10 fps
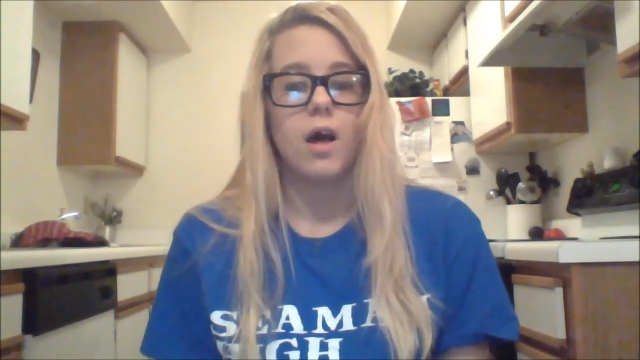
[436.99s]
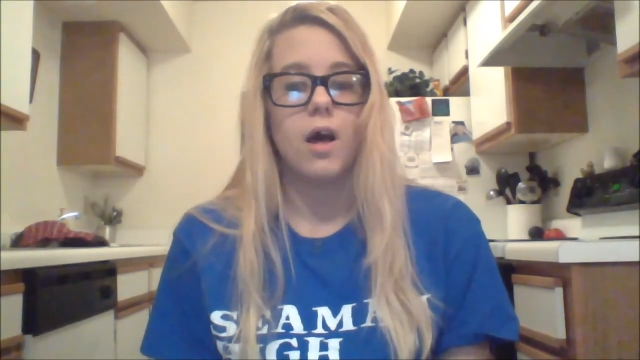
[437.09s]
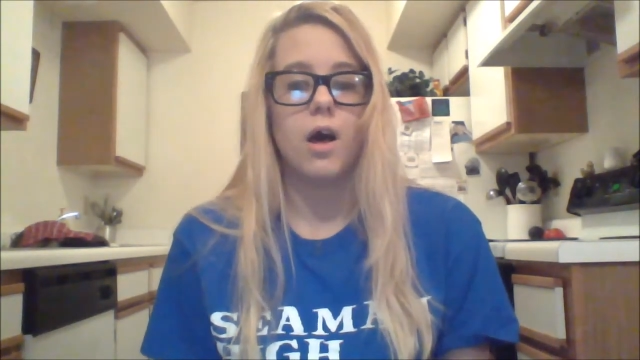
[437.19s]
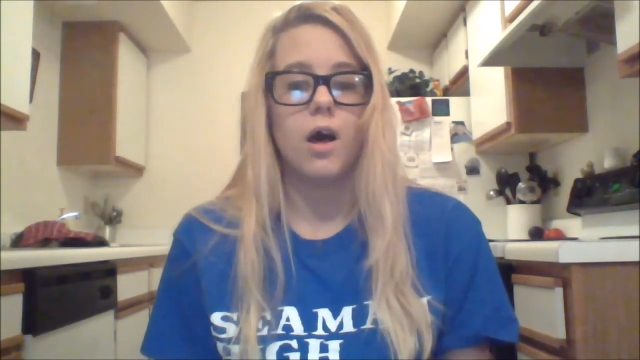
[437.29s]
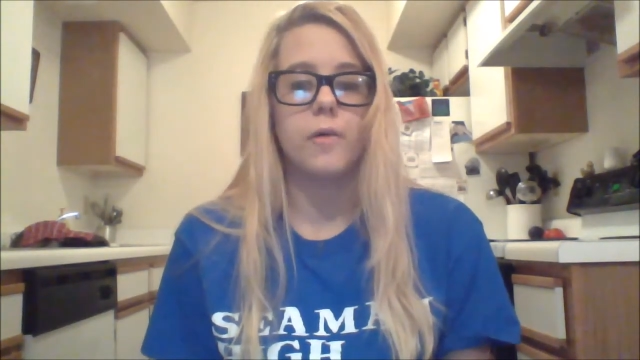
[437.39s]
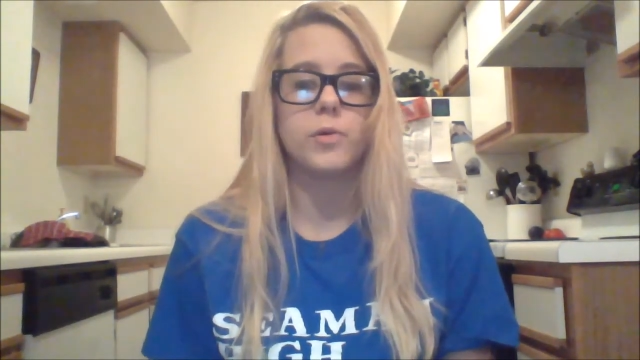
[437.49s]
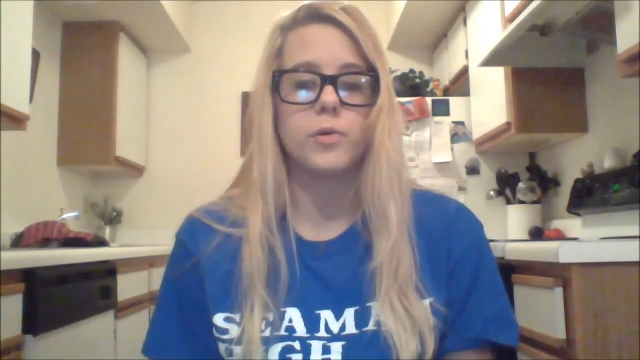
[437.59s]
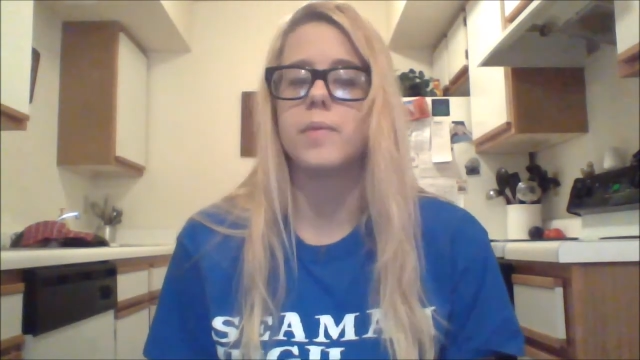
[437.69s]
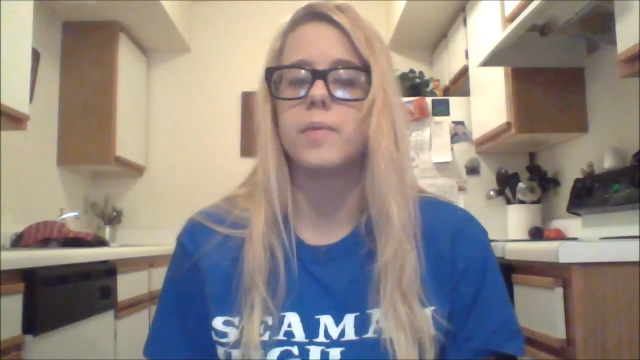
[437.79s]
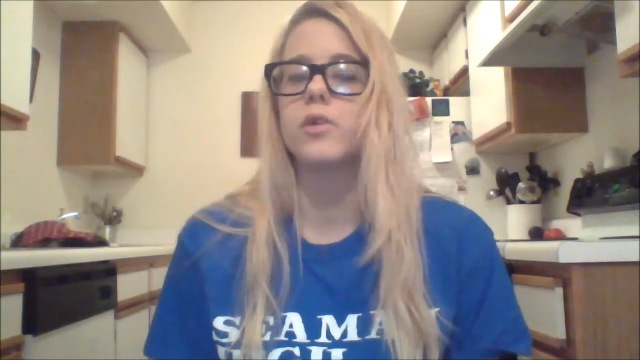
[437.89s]
You
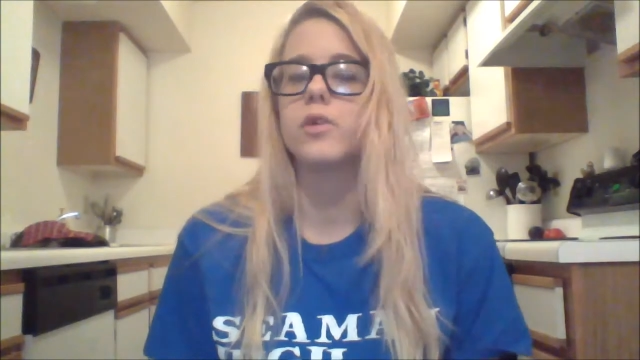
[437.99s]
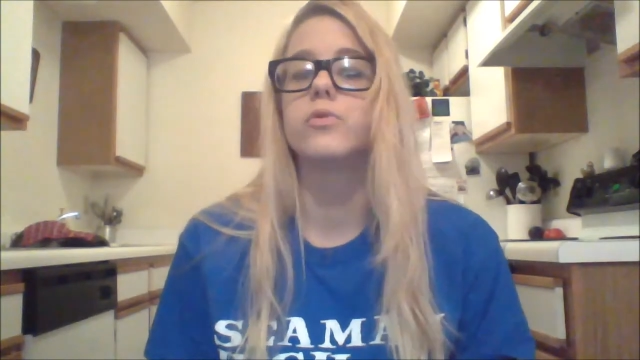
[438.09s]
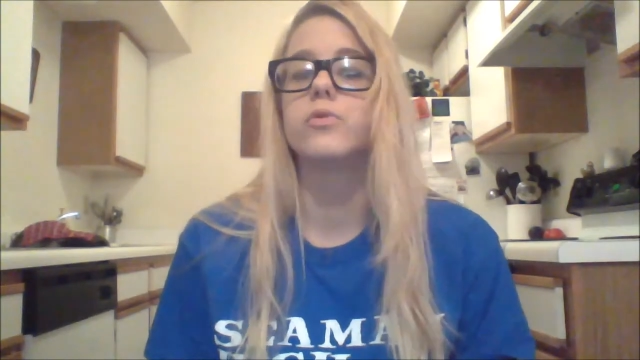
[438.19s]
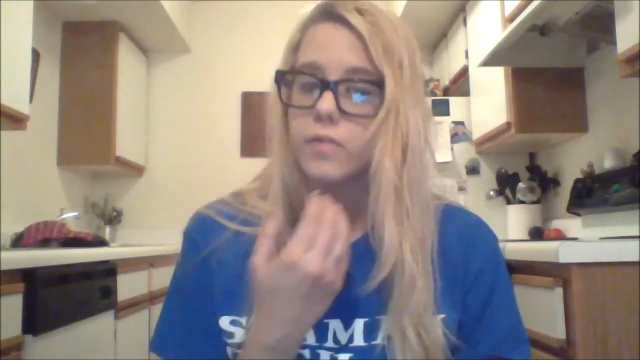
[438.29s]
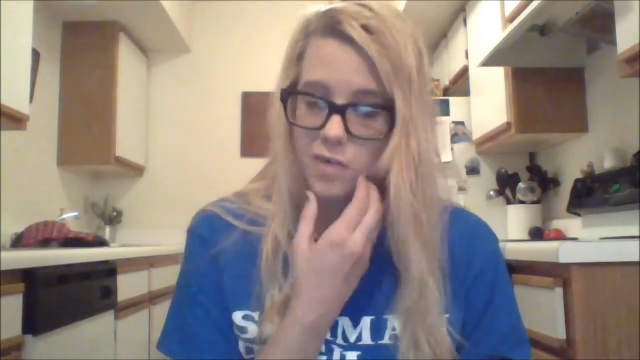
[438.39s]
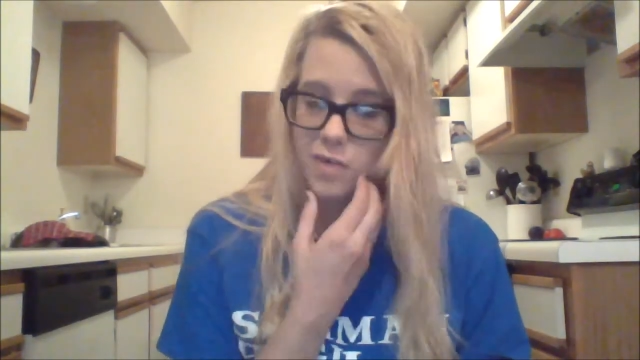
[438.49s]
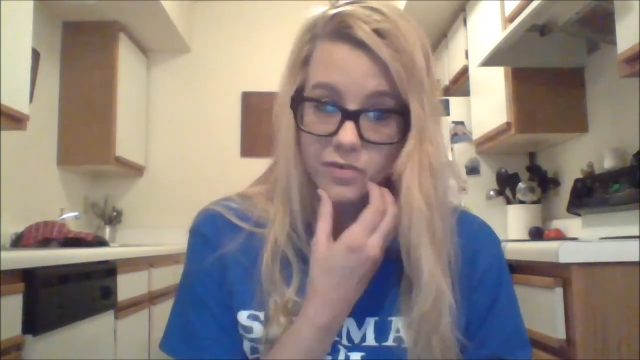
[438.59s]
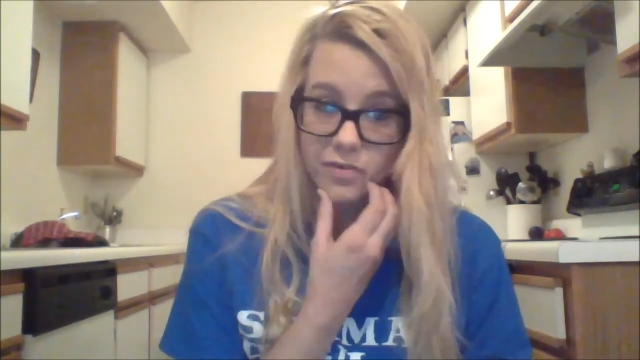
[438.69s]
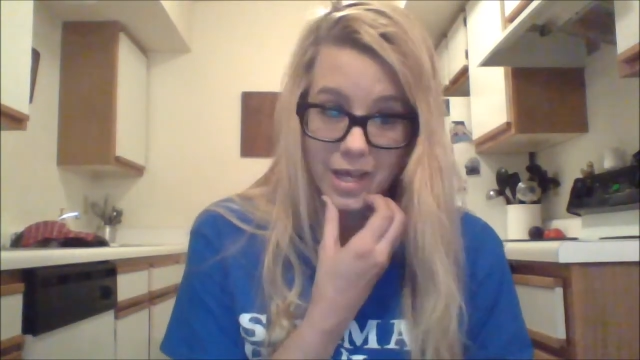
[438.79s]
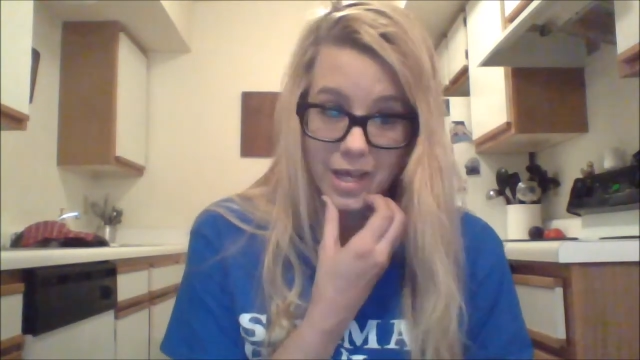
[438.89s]
maybe use one of
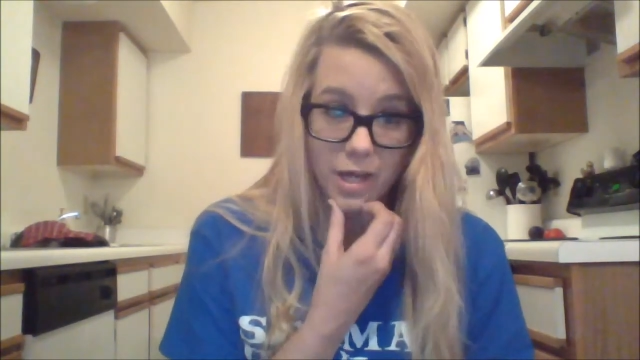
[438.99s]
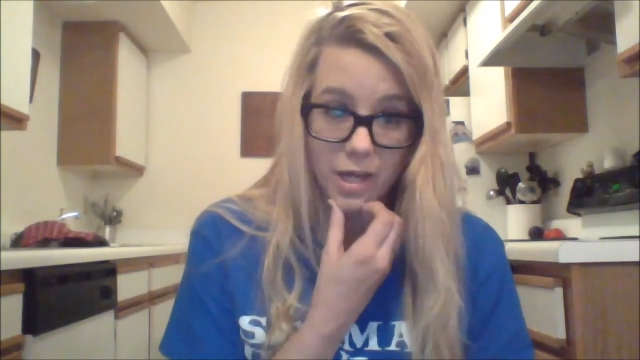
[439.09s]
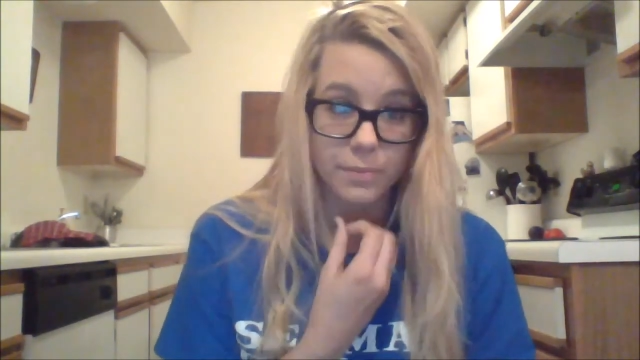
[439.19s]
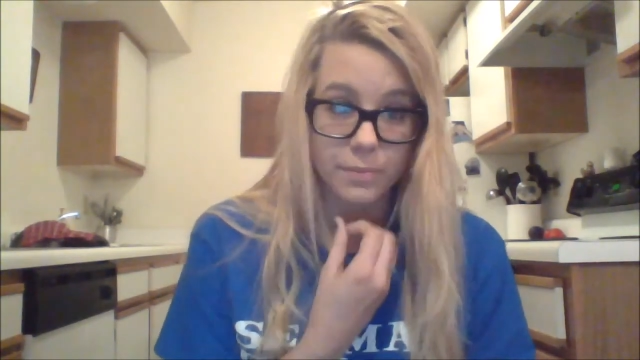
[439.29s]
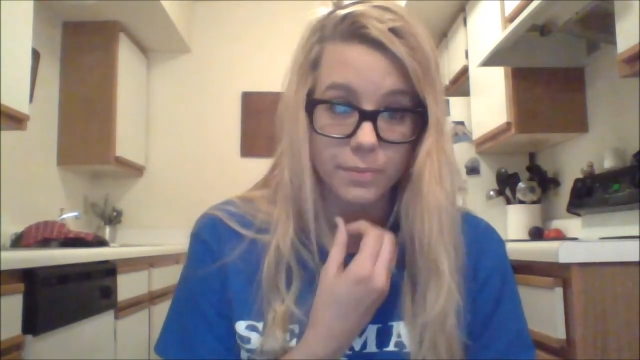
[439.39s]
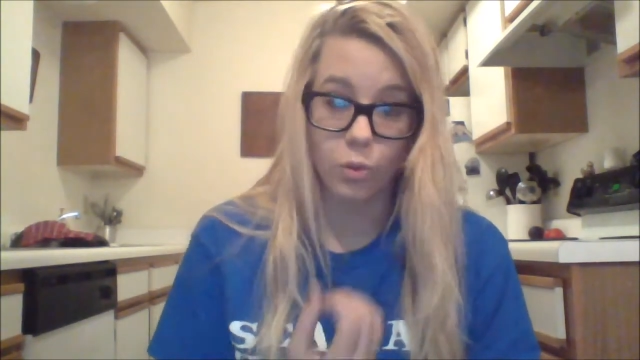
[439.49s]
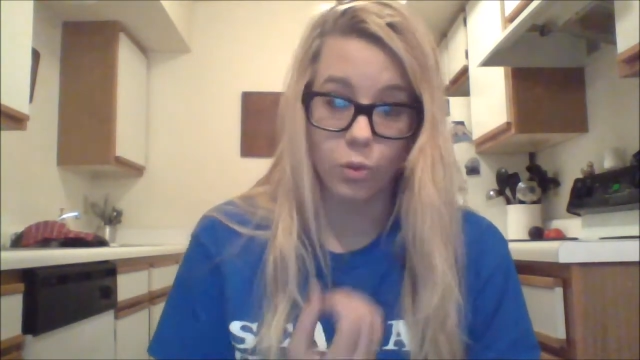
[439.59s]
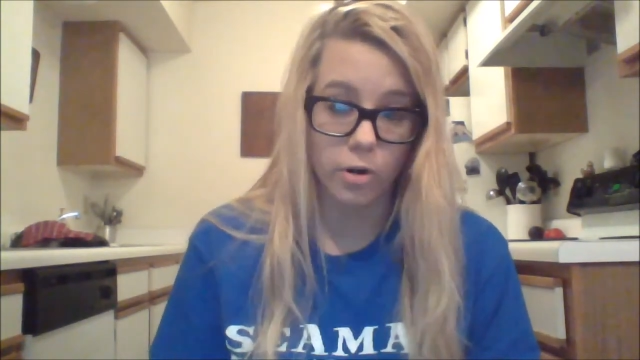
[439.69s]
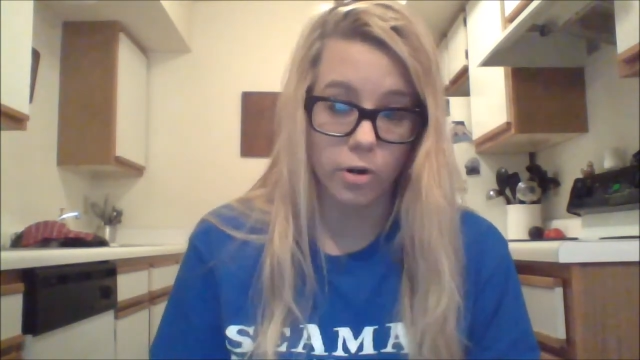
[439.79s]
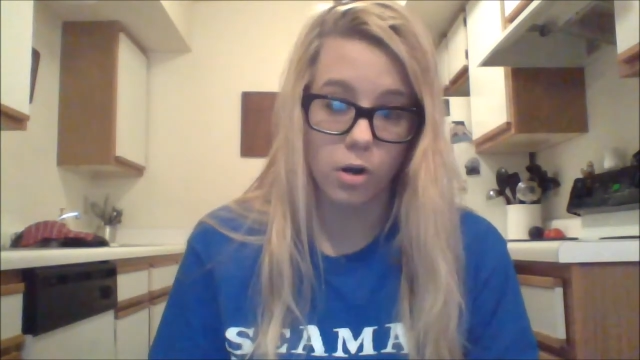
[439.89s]
Ralph's laptops or
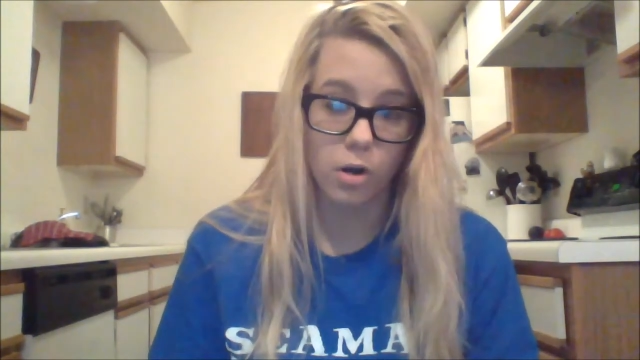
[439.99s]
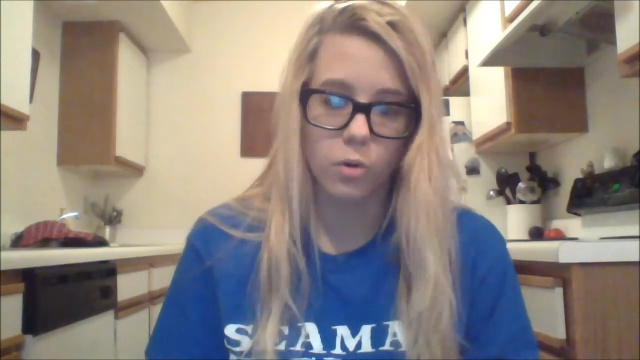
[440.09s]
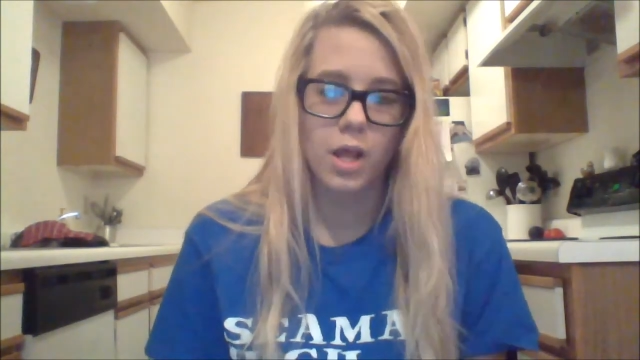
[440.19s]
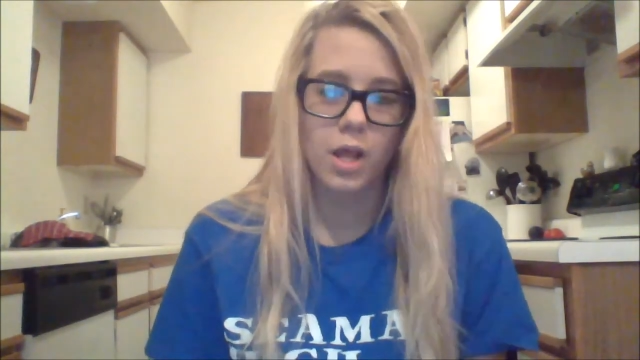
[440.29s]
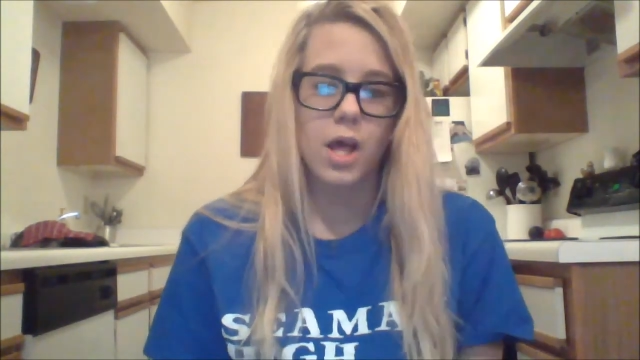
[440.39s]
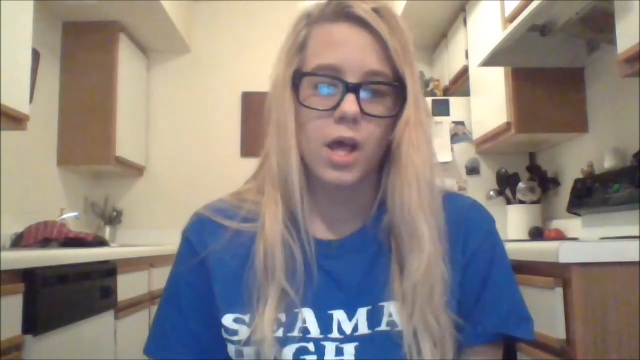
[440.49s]
your own,